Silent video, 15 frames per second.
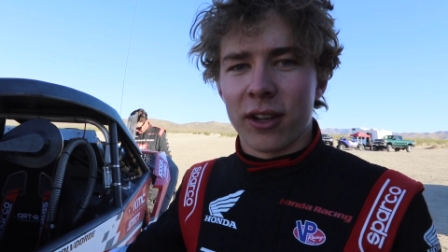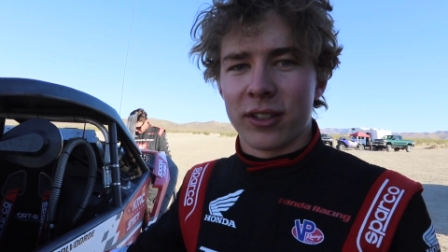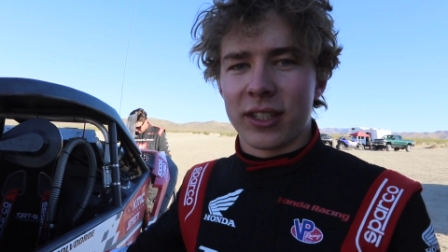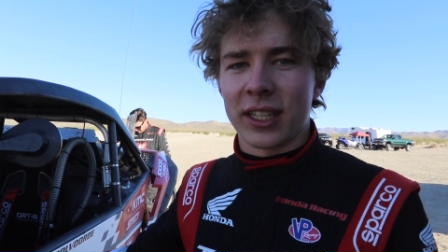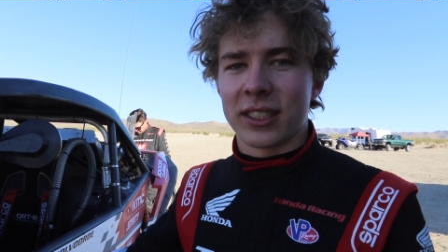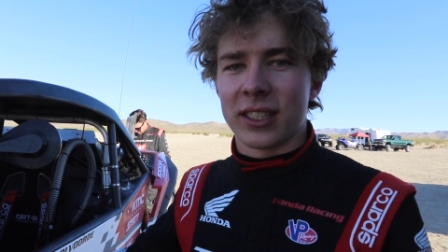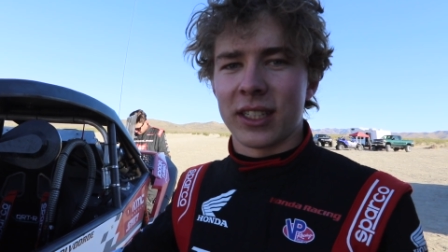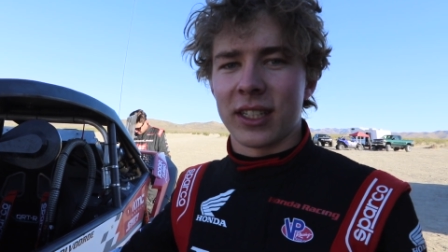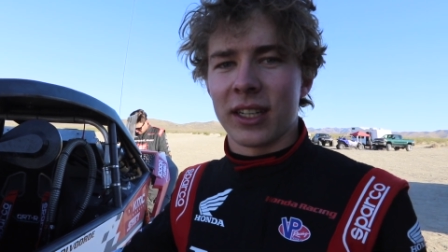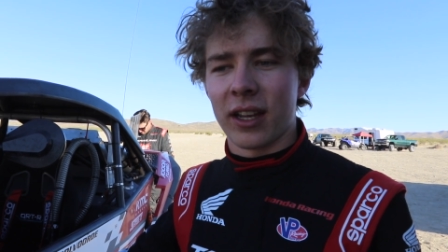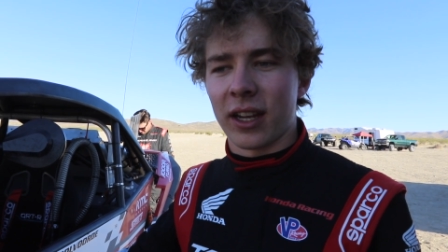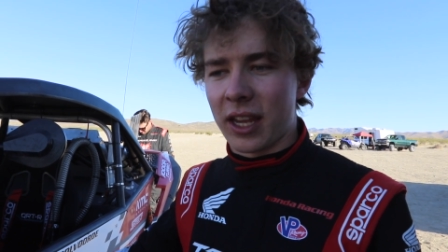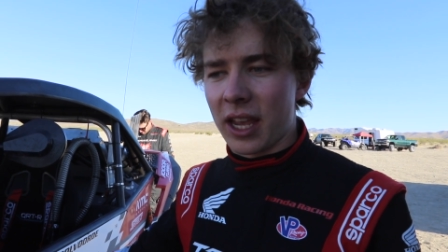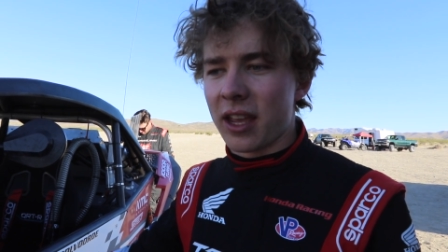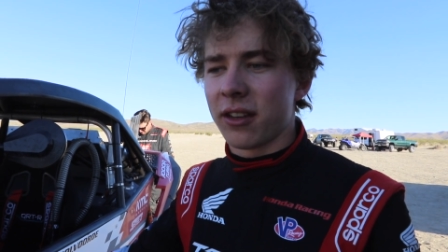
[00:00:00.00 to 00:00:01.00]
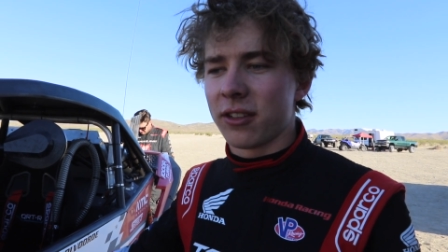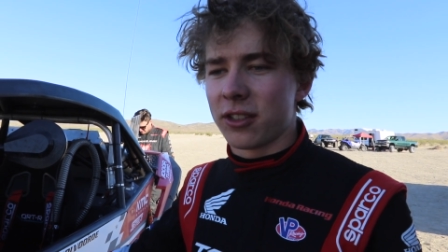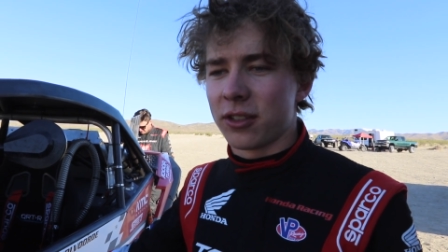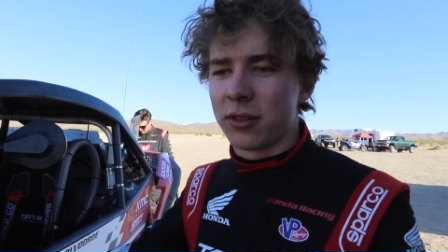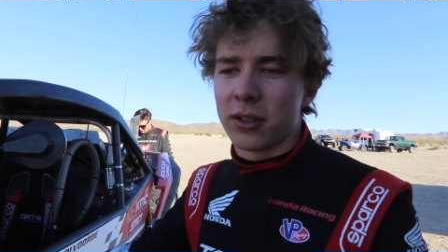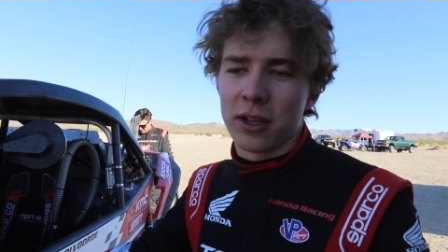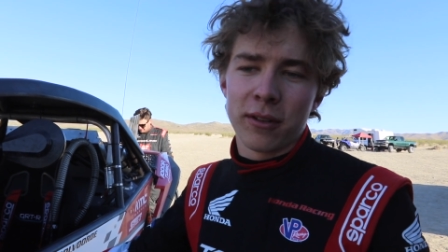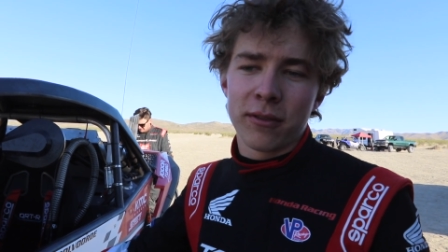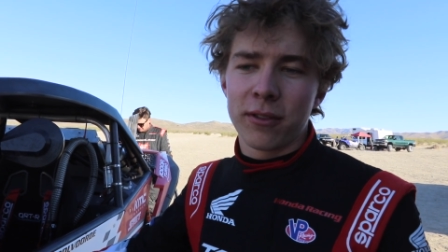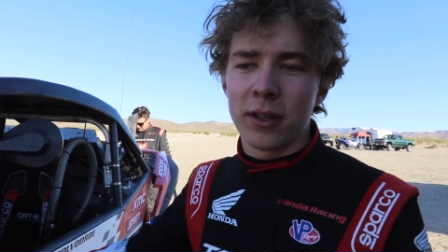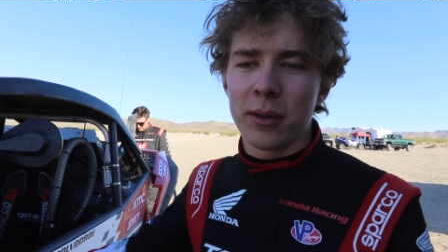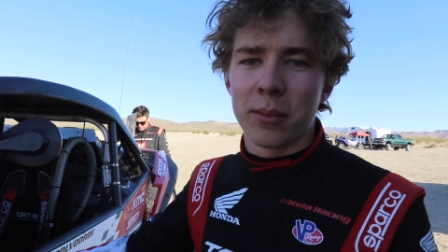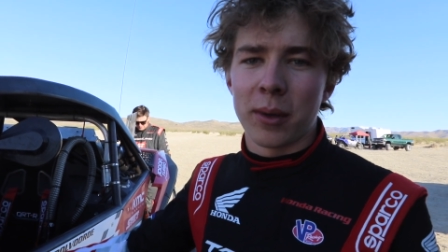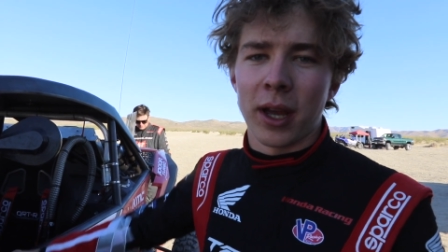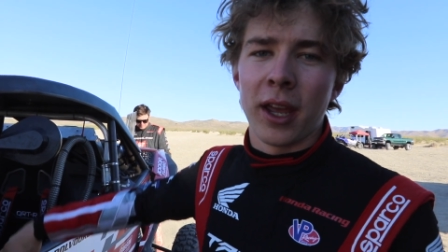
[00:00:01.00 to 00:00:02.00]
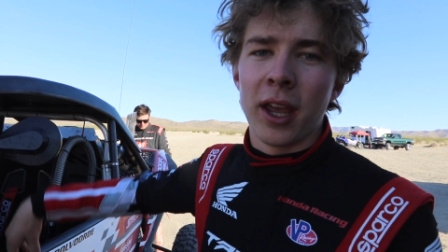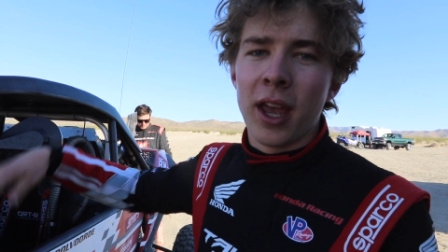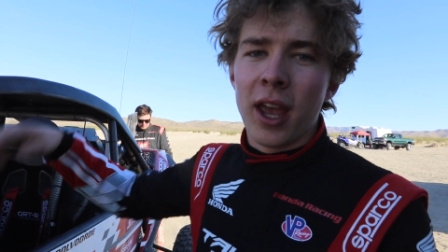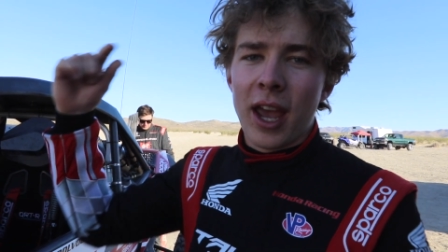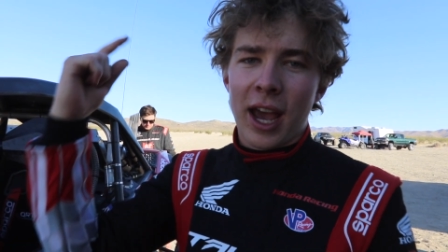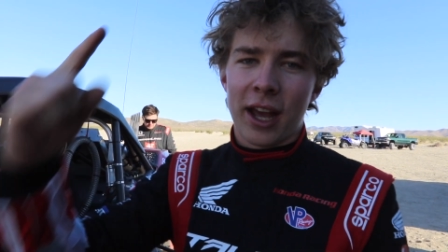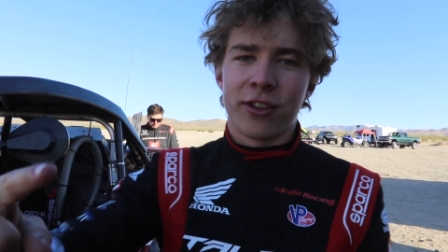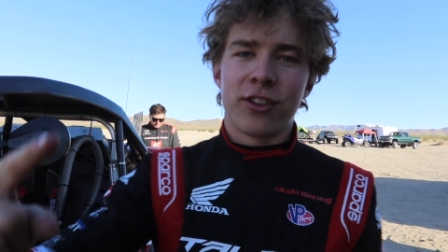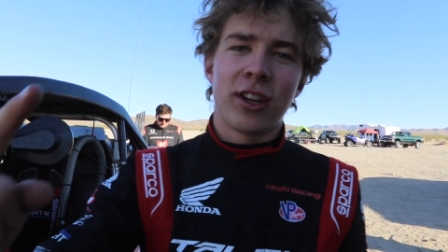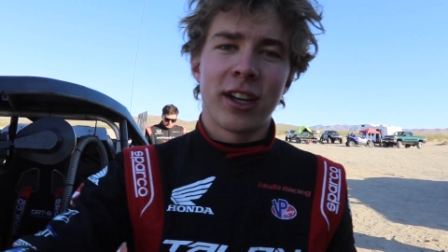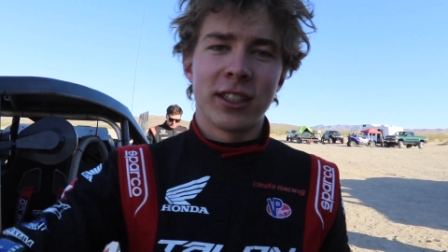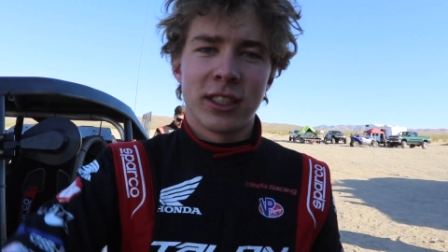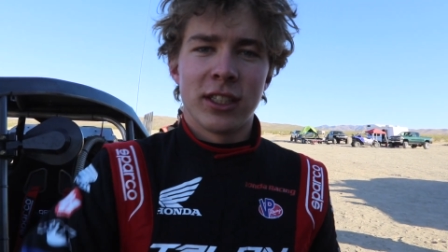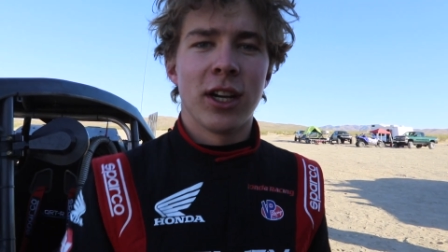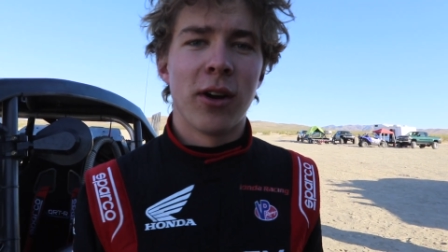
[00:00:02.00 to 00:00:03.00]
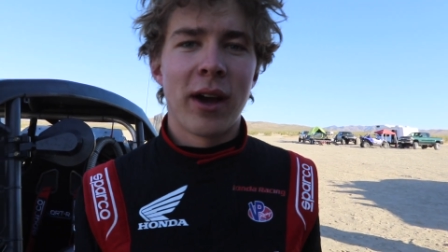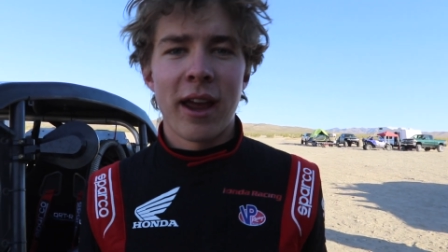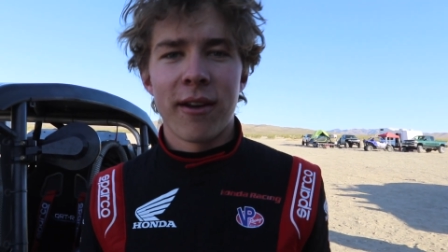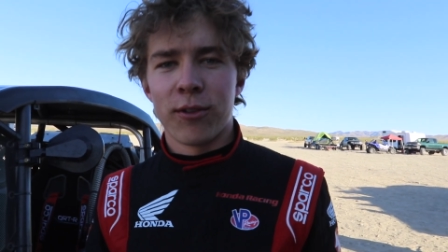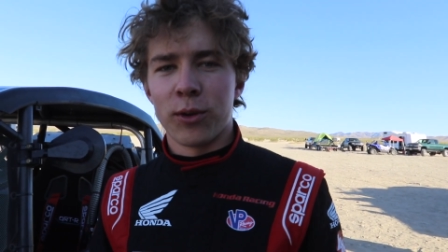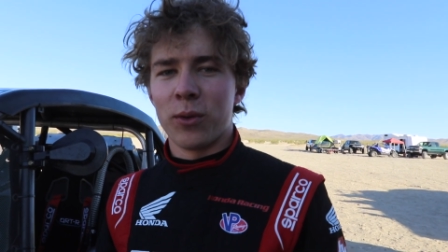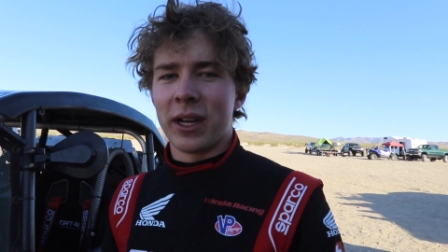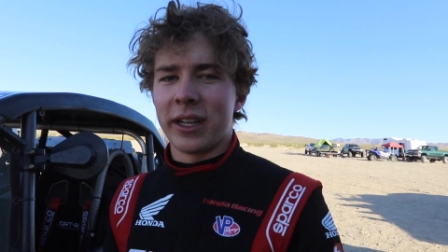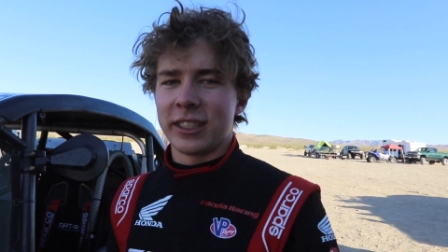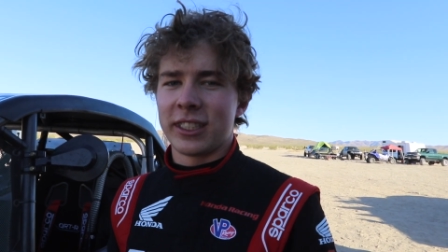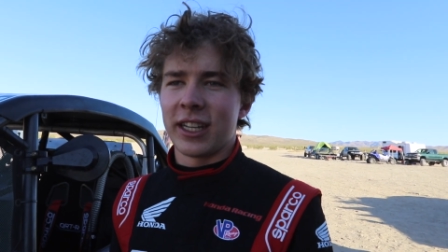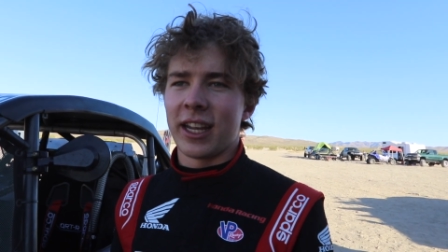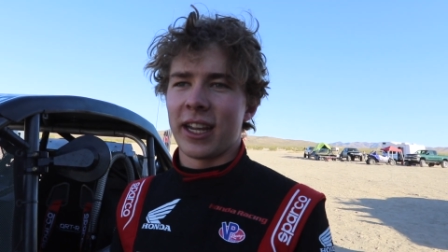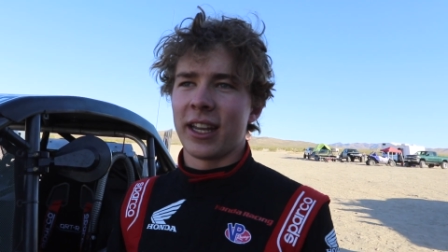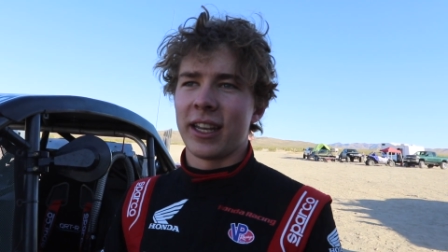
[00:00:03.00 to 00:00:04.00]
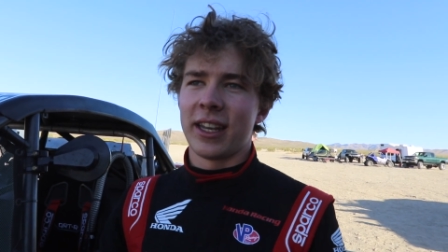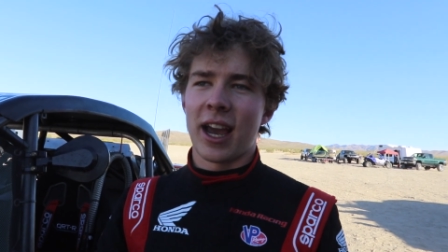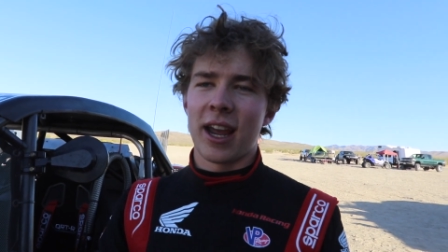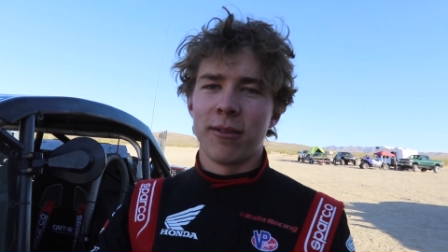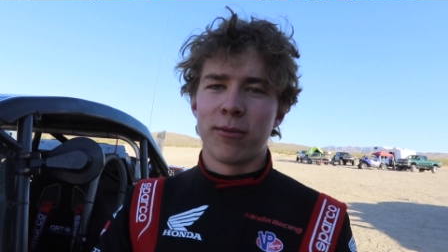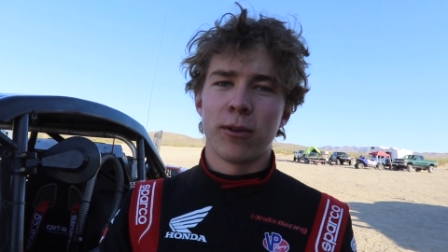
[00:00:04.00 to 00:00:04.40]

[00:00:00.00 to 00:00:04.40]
Go testing again soon, hopefully, but as you guys know, every Wednesday, nine